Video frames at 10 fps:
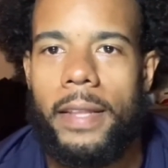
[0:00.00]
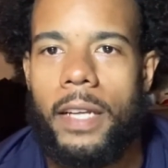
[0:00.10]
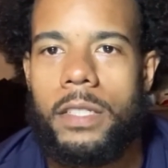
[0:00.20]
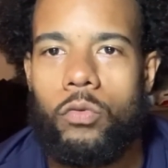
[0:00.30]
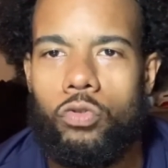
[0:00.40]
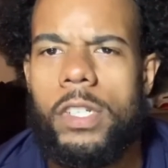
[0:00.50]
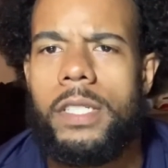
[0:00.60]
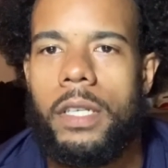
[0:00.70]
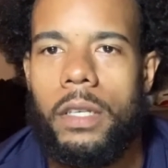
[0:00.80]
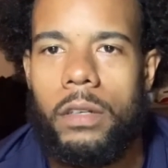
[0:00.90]
That's
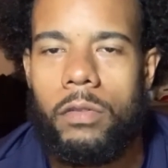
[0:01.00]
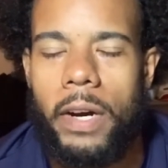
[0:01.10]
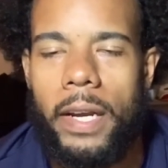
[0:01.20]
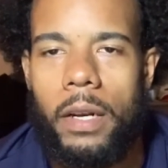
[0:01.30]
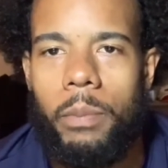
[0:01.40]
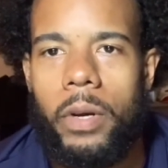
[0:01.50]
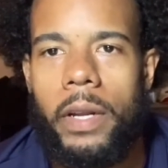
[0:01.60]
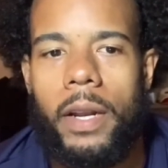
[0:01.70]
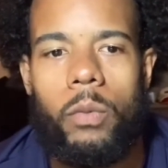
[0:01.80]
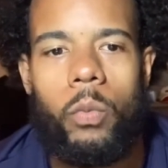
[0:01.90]
risky, right?
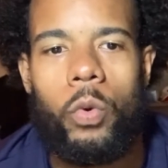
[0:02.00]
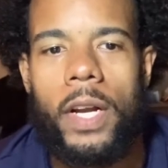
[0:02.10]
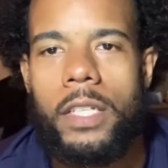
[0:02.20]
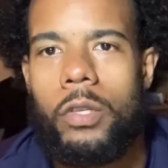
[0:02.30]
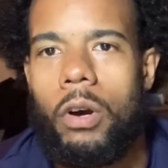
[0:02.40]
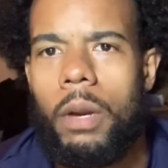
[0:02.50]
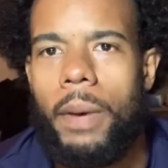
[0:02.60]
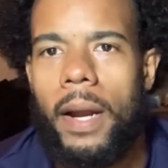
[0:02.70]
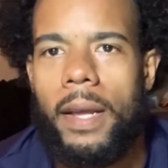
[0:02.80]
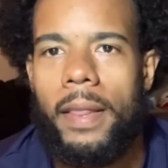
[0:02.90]
But we're not talking
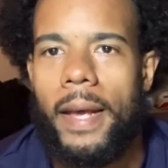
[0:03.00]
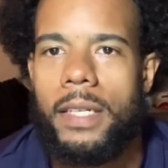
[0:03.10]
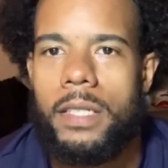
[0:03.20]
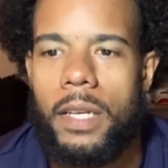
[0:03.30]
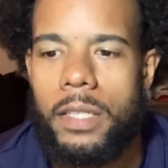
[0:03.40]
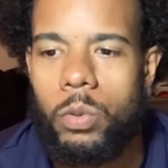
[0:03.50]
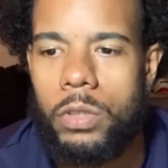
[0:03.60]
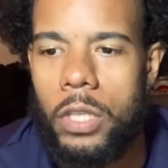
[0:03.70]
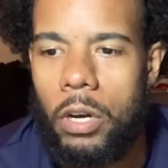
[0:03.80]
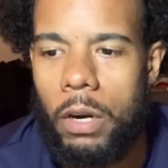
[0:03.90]
about it in that sense. We're
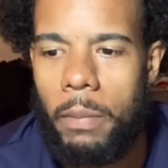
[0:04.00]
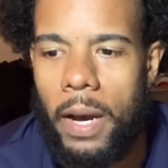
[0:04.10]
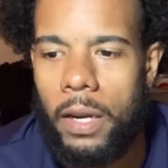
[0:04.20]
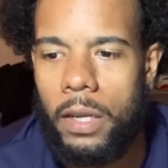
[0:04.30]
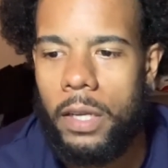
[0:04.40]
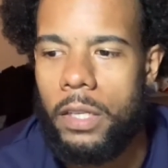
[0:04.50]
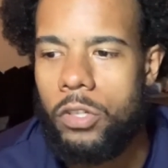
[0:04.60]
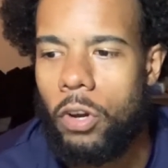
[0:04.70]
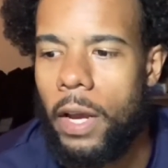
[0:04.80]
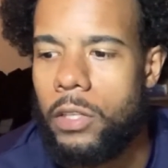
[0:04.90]
talking about it in
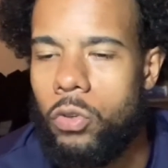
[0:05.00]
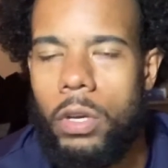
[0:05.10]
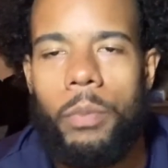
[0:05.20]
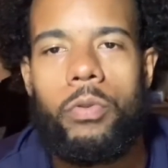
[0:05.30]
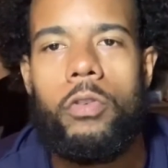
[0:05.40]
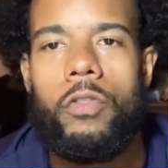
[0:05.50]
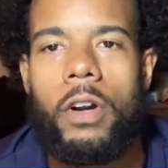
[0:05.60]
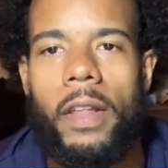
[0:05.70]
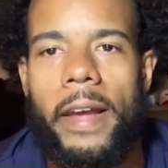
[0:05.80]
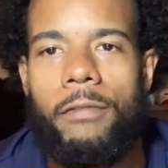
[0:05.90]
trying to improve your
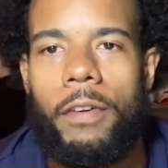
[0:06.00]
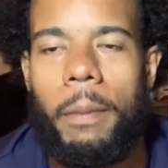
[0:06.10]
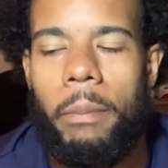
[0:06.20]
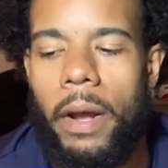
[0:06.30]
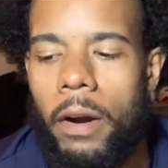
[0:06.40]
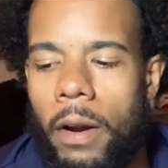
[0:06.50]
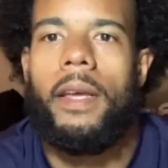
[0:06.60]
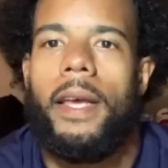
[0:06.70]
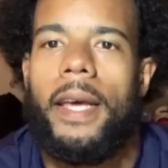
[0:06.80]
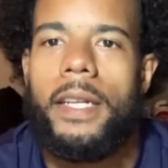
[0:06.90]
life for the better.
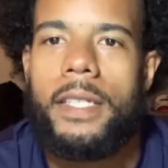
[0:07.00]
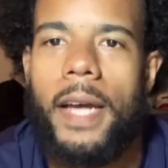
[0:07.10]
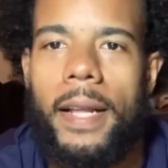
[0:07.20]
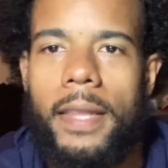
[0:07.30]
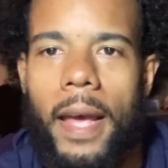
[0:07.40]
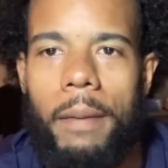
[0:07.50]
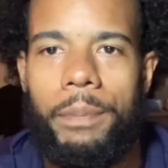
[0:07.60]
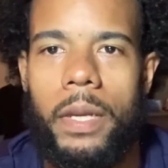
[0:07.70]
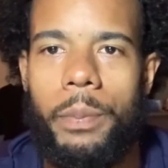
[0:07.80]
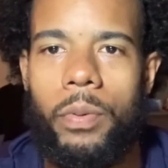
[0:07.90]
And it's not that
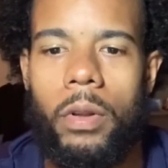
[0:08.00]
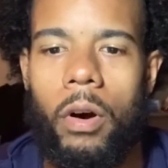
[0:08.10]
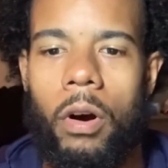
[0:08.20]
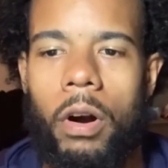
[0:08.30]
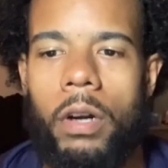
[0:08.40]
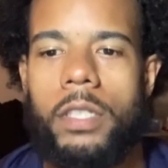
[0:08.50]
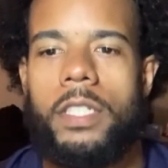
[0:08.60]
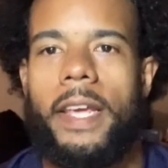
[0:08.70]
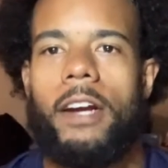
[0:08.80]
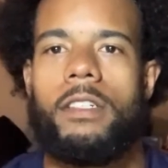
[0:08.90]
people are
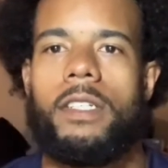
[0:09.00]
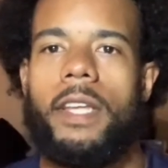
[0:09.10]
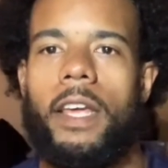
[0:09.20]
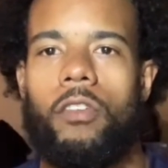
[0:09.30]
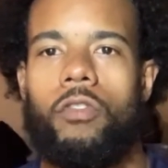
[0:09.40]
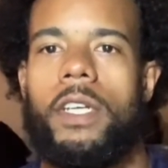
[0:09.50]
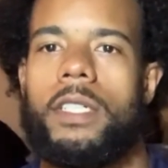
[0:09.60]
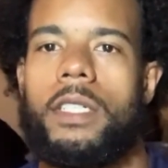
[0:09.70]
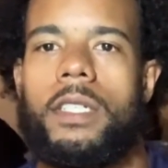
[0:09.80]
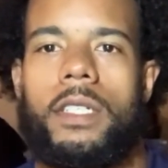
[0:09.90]
scared to take
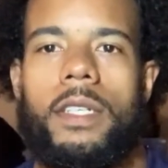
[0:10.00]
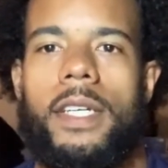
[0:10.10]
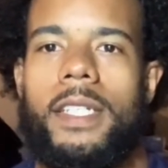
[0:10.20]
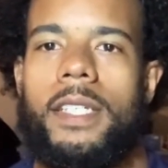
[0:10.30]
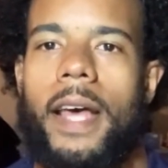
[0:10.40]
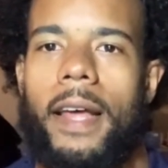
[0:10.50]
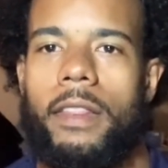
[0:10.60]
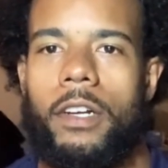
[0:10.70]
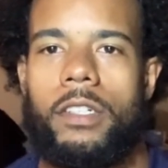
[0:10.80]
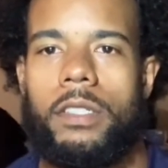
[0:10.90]
risks. It's that
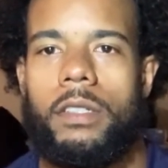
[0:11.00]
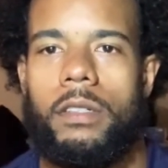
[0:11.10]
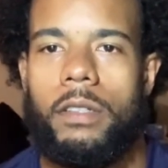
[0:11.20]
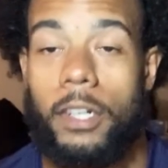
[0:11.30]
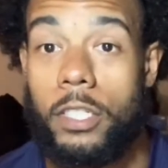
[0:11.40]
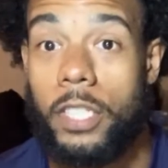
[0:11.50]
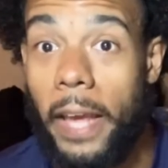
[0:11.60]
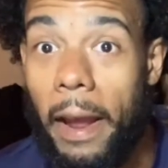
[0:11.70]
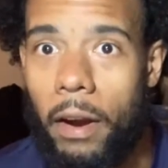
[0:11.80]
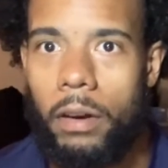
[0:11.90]
they're
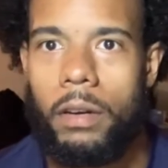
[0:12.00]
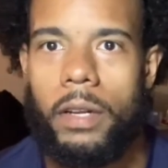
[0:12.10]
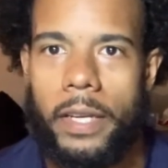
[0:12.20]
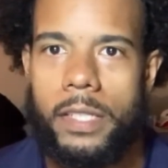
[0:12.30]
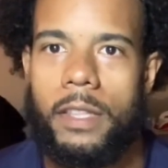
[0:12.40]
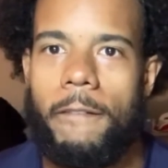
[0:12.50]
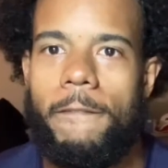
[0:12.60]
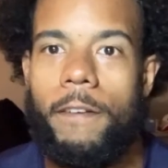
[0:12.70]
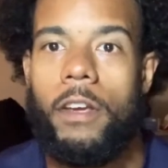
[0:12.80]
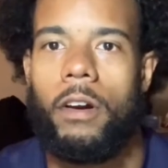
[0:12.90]
scared. It's the
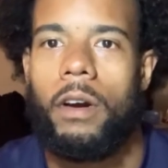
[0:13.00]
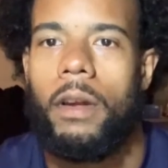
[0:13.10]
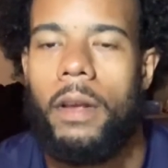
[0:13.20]
fear.